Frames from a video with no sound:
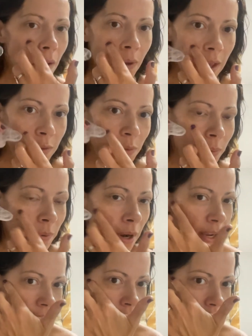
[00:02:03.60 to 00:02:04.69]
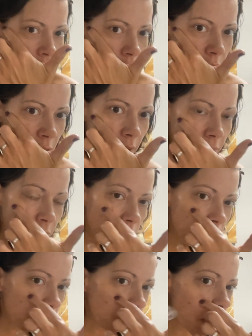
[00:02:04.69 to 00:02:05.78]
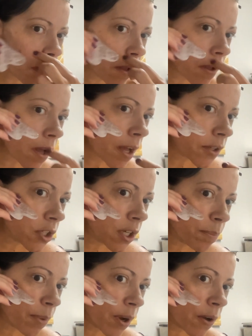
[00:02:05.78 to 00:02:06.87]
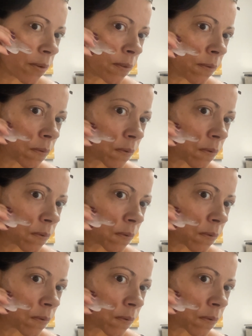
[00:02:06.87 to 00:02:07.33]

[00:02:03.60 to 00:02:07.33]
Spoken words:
Okay, so right here you have your cheekbone.